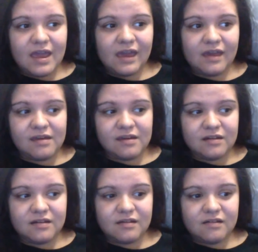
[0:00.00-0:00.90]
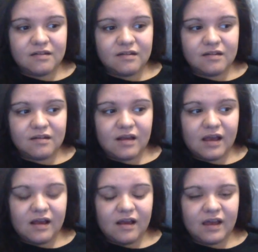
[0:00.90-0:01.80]
And
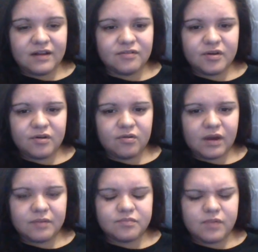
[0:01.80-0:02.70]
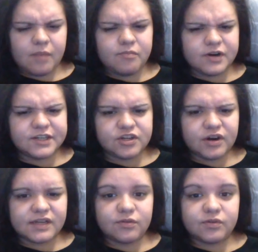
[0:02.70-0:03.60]
I don't know, I'm pretty sure
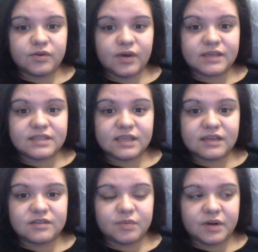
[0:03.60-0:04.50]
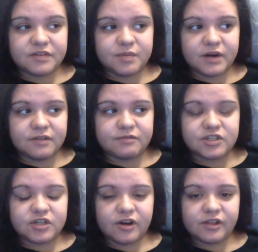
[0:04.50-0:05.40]
I told you guys this when I was pregnant with
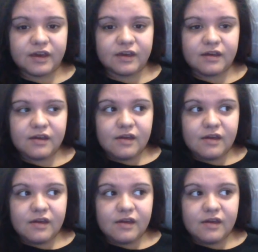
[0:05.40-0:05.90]
Charlotte.